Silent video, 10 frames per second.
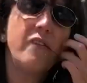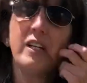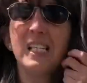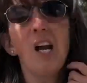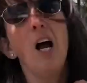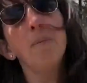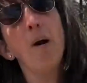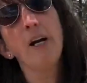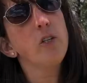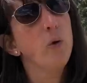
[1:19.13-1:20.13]
it's an
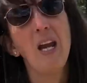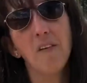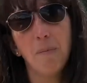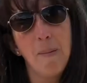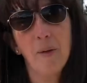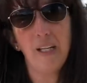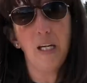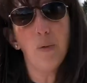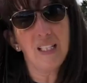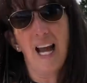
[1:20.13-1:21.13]
unmarked grave. Remember, he
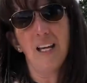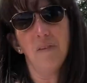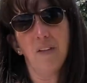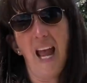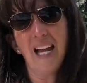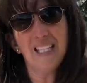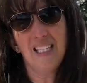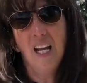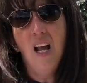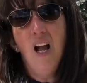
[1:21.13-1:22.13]
was kind of cast
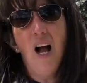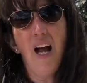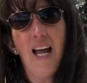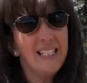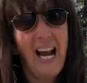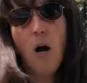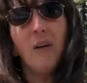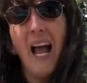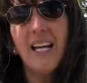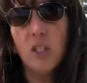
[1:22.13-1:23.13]
as an
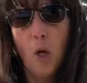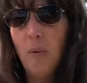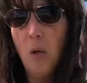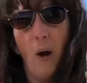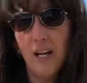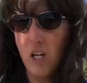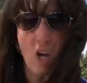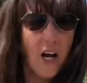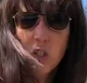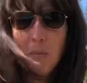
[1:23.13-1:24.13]
outcast. Nobody wanted to
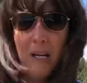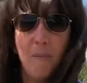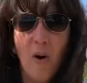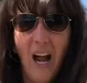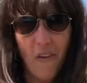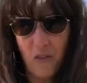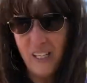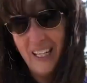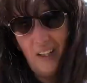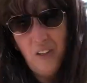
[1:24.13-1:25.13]
talk to him anymore after he
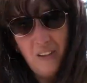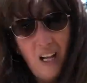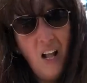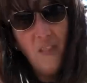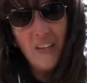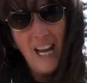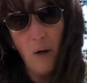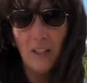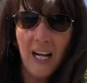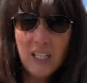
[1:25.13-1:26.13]
killed the town
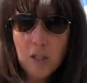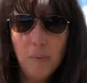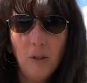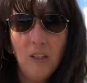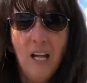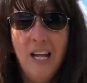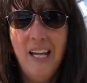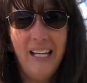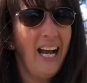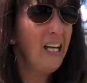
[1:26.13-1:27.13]
constable.
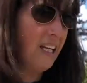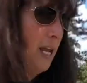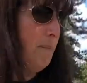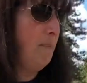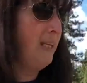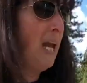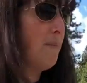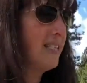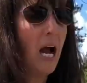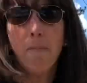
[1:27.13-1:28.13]
He kind of became the
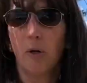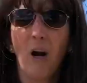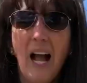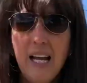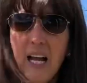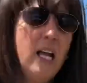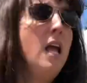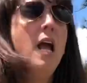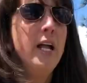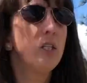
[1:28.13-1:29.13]
town pariah,
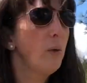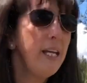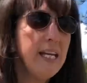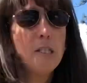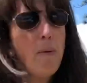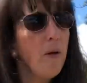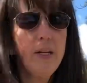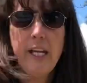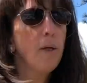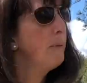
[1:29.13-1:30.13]
and so he is buried
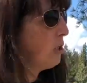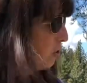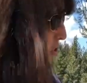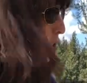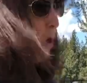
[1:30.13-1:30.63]
here, but there's no